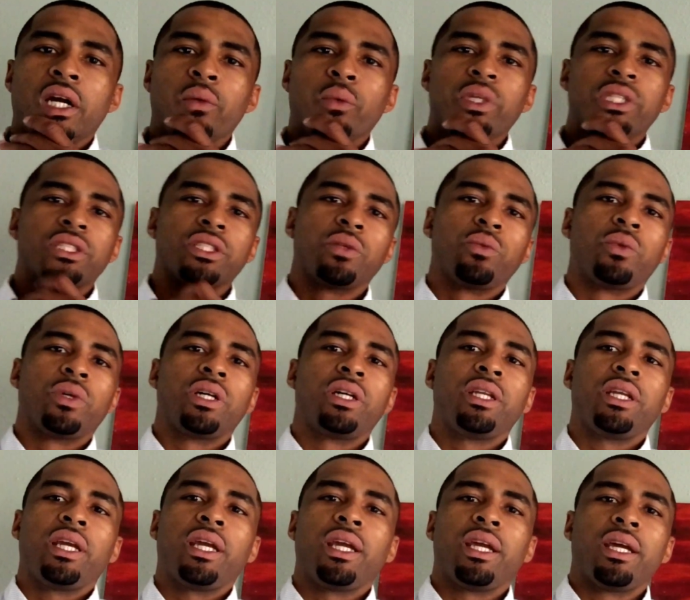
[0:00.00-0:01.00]
with
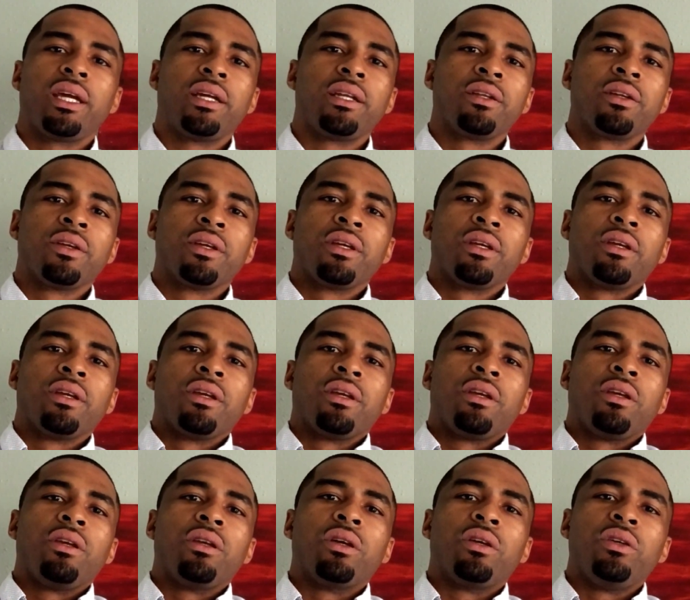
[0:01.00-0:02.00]
someone, and
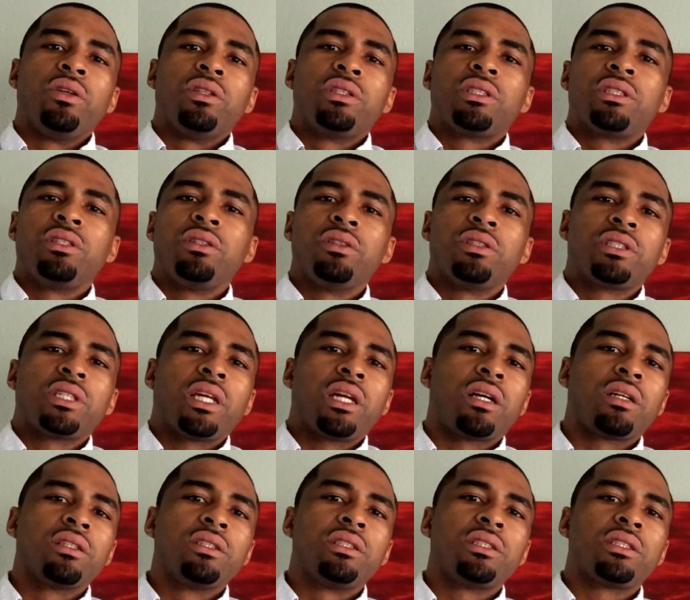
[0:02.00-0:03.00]
you say
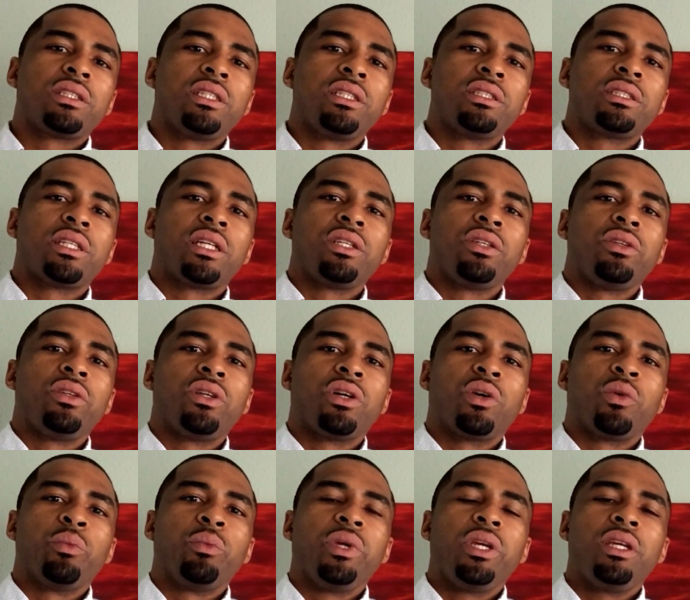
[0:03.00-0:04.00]
all these things that you
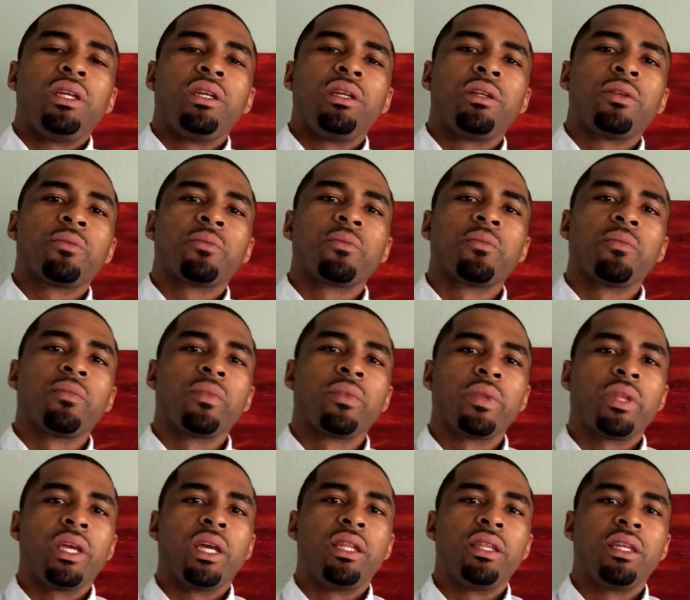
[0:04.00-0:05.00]
don't mean,
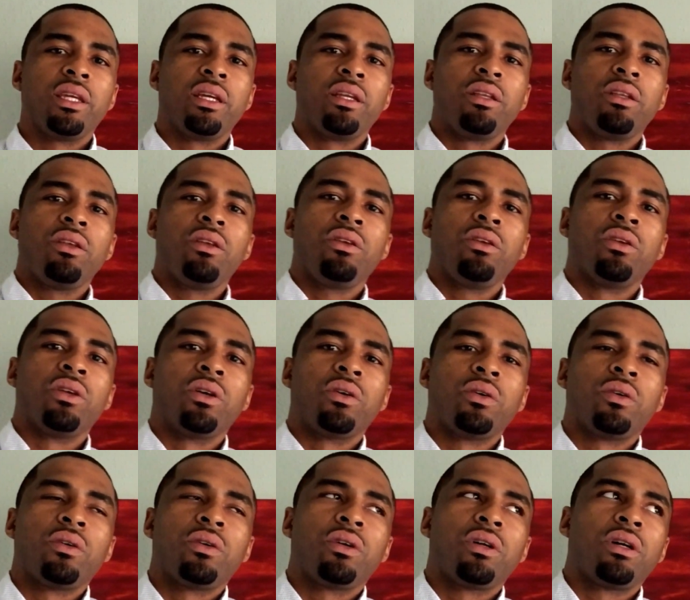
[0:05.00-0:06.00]
and then
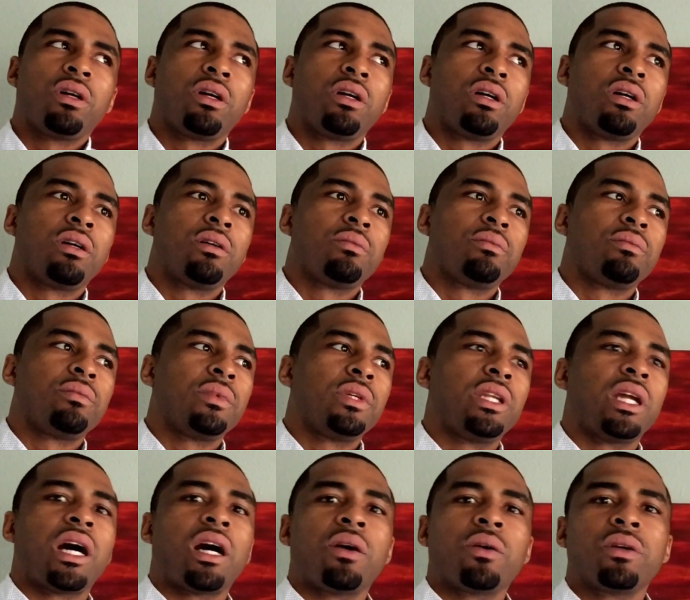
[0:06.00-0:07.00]

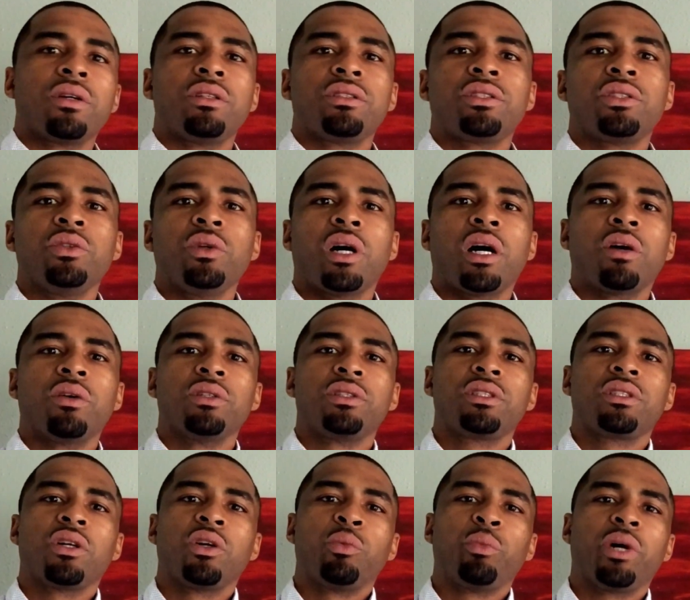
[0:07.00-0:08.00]
an hour or 2
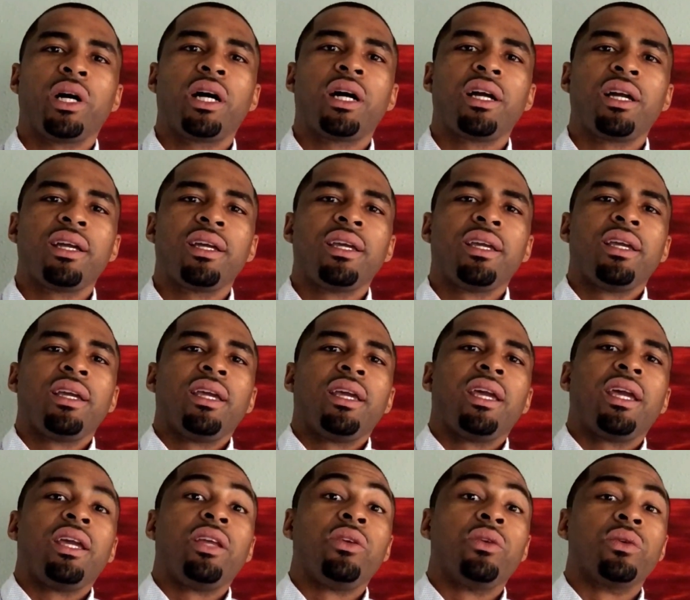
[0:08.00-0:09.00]
hours go by,
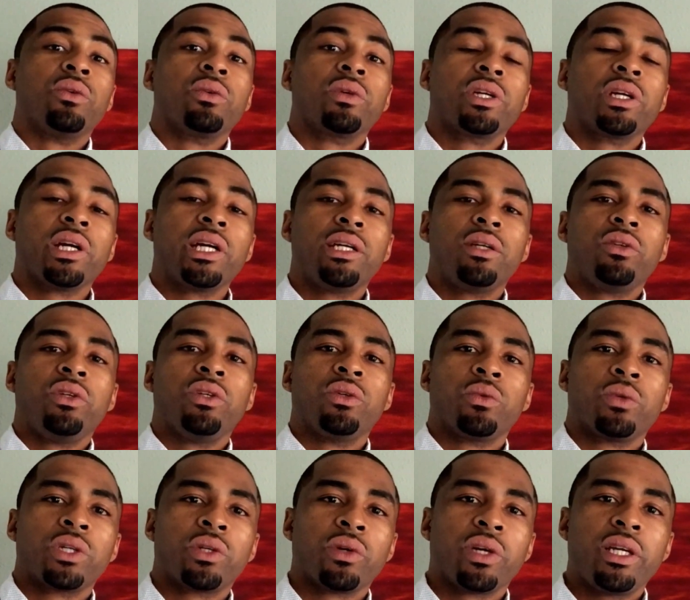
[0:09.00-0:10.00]
and you're
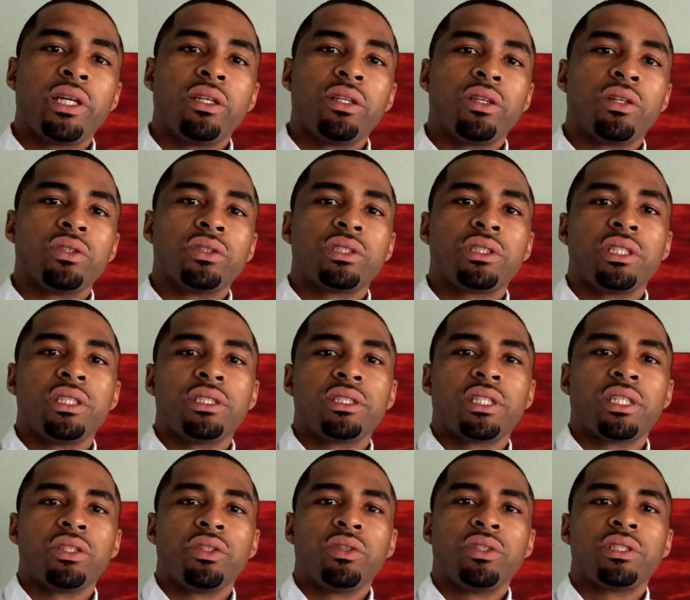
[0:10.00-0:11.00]
regretting those things
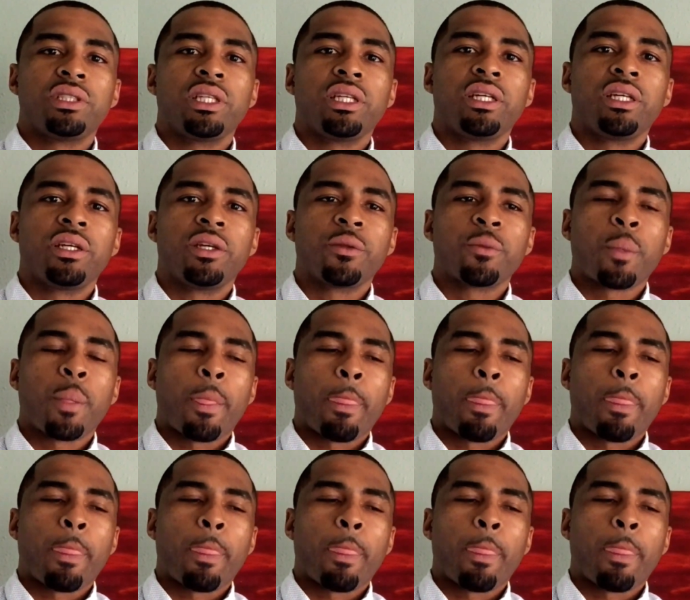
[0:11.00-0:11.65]
that you said.